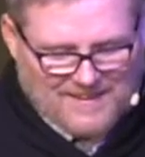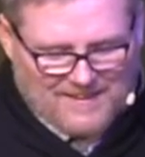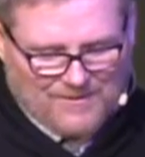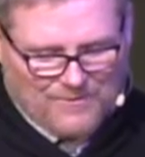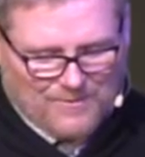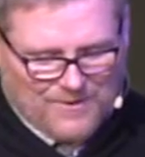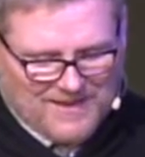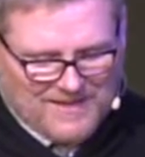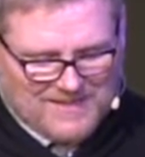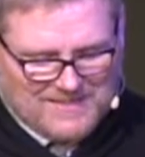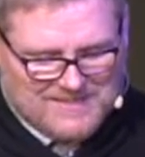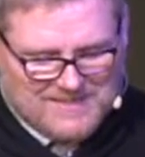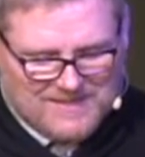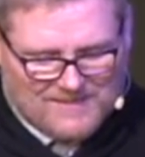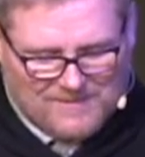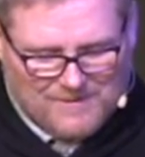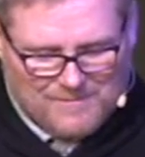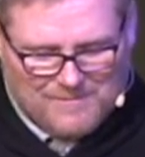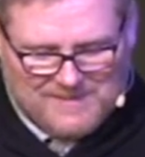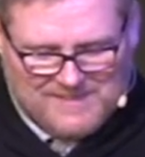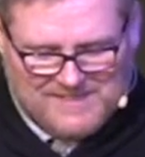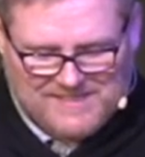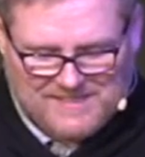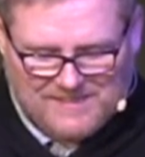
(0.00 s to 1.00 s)
I don't know why I tell
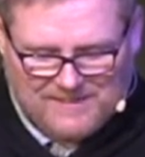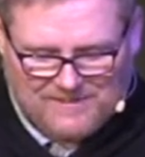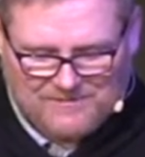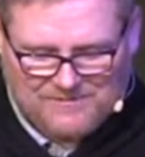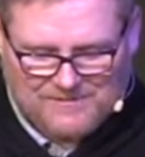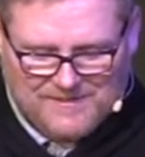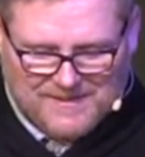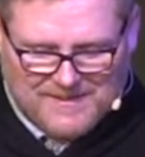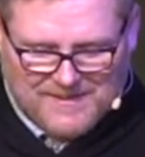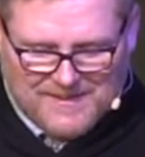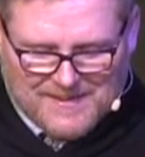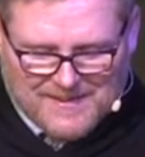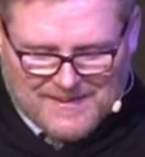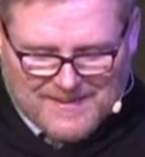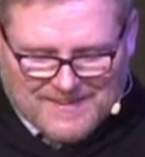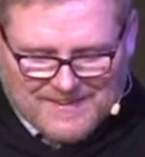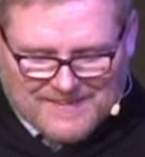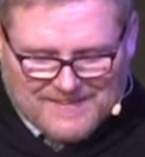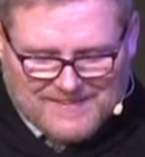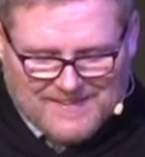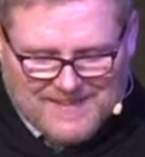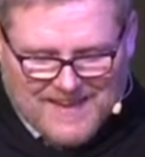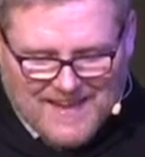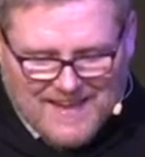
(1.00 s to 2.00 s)
on myself.
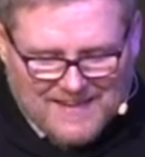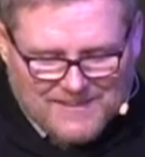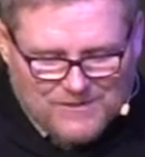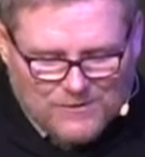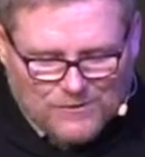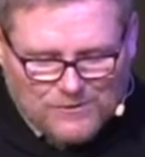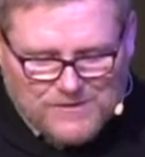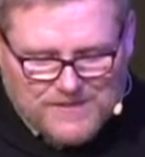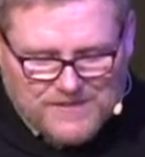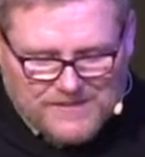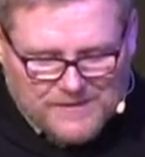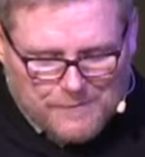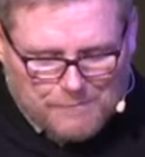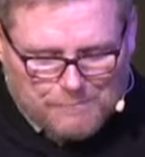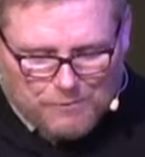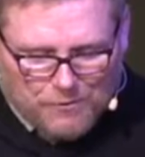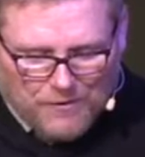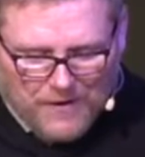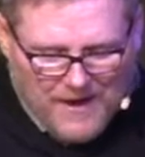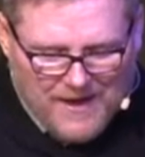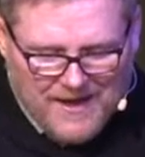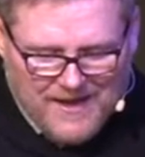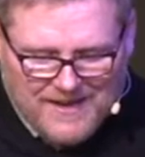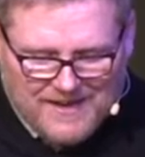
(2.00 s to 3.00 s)
Daniel did the
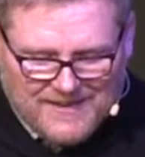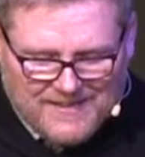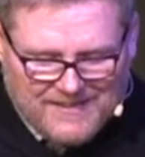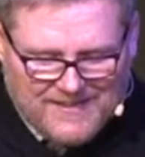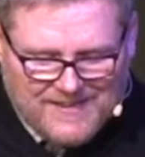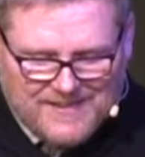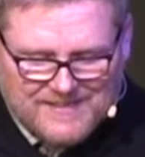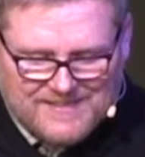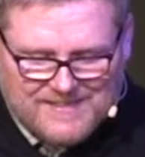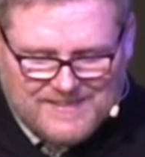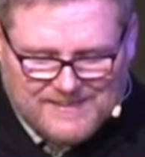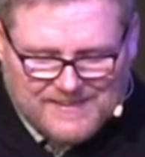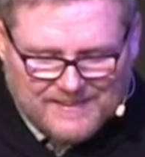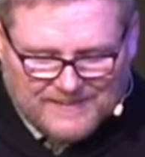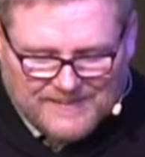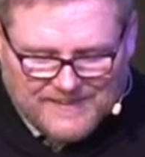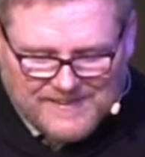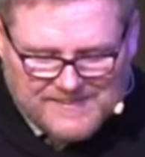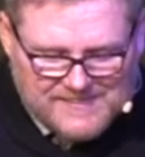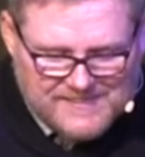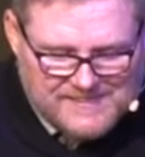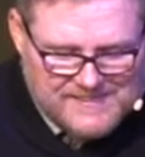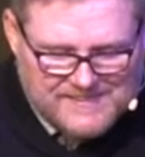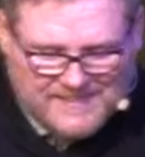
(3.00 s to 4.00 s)
praying, he did the
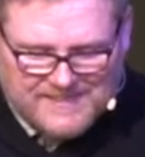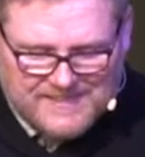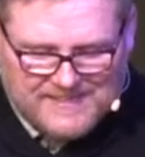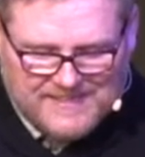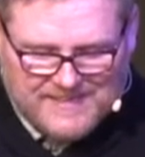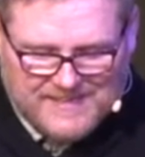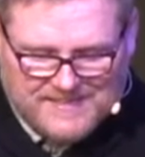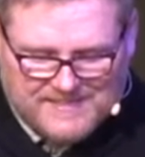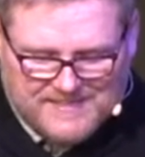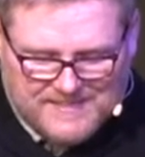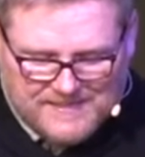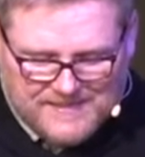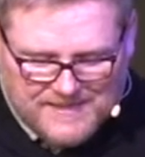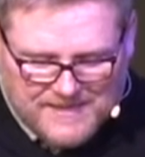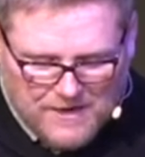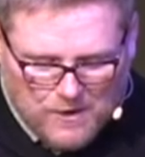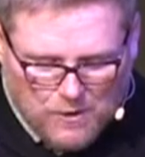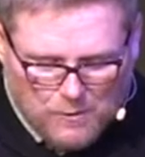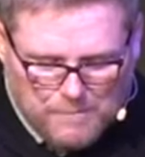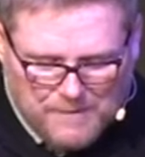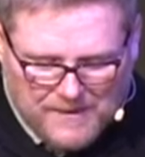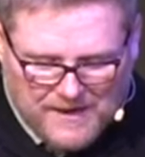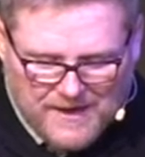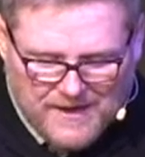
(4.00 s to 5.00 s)
listening, he did the
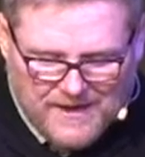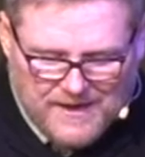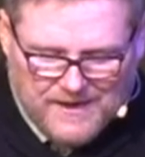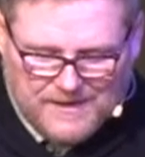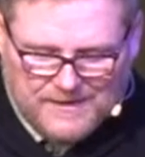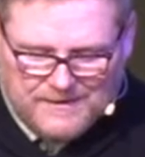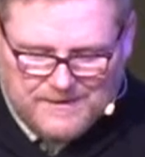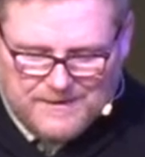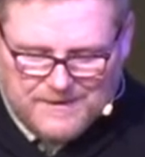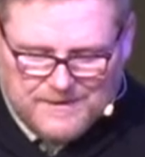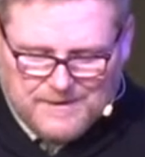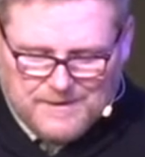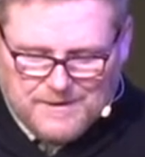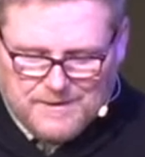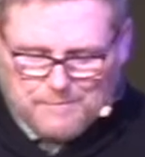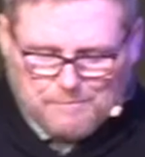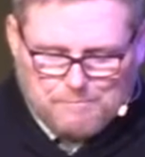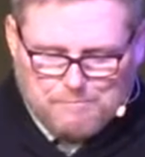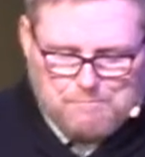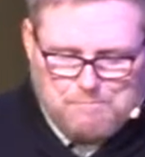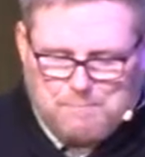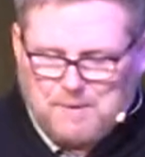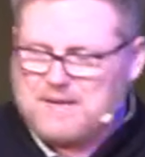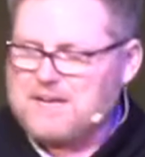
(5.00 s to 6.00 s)
obeying,
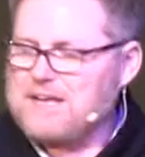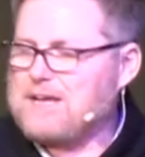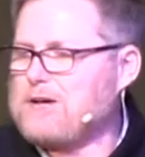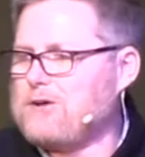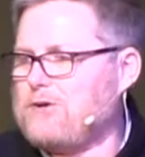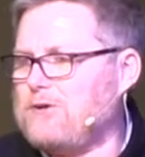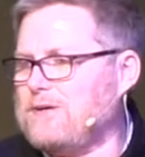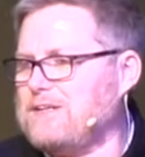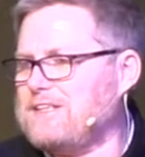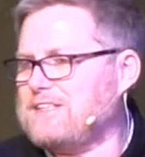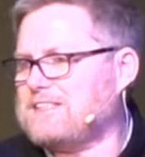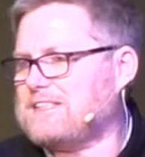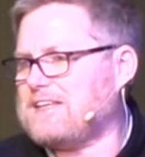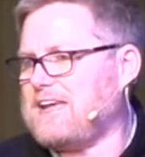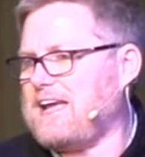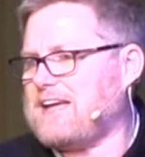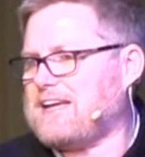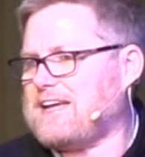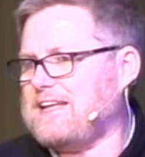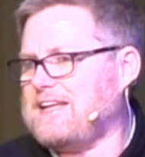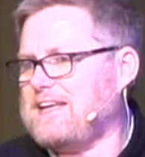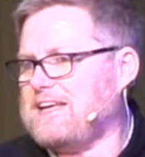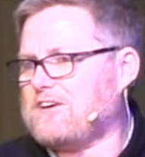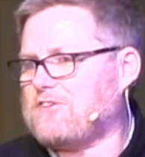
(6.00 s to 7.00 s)
but he couldn't
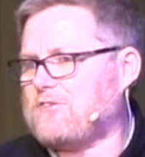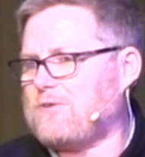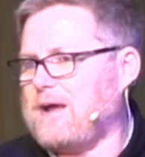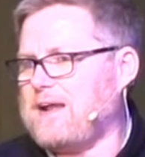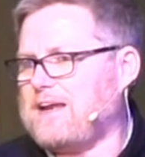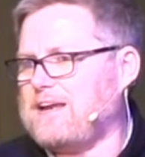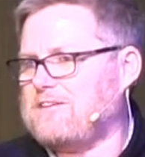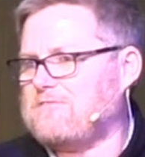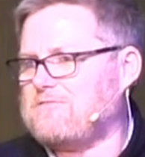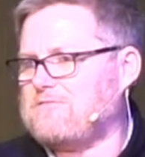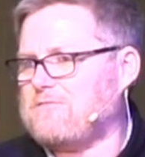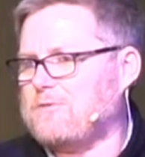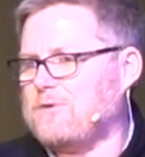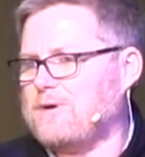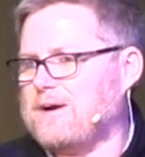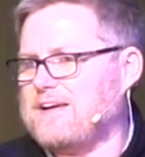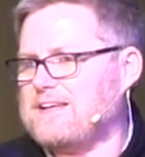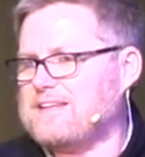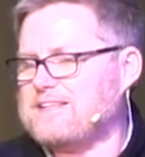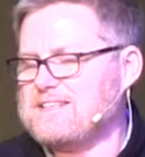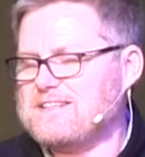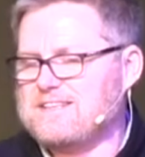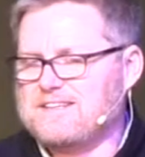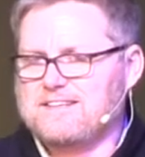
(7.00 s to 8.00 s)
take any credit for
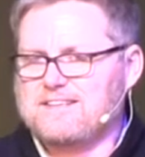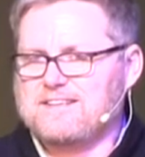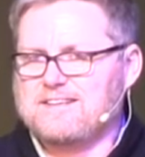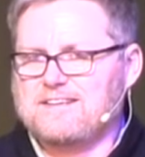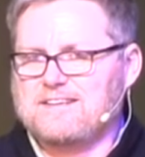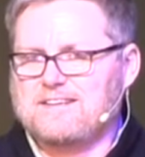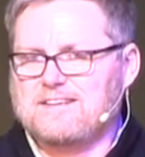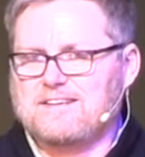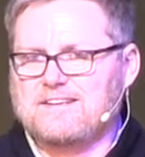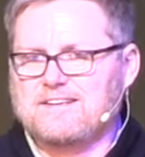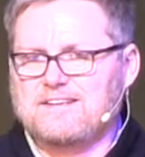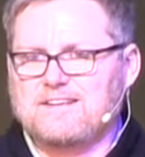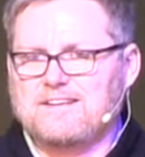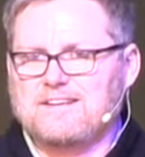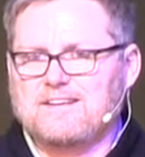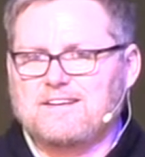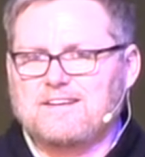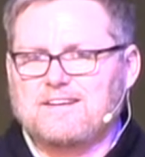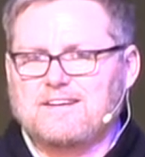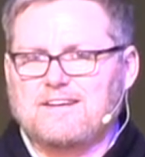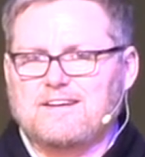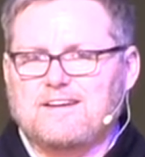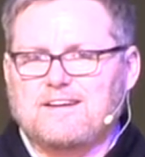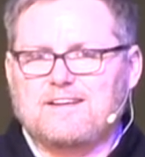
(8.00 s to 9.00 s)
it.
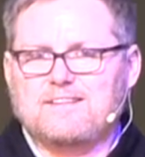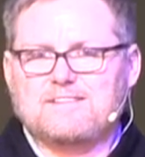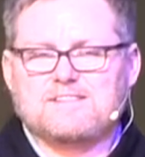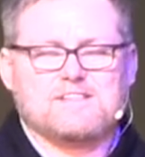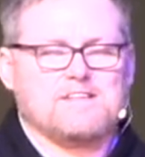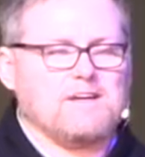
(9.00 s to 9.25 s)
And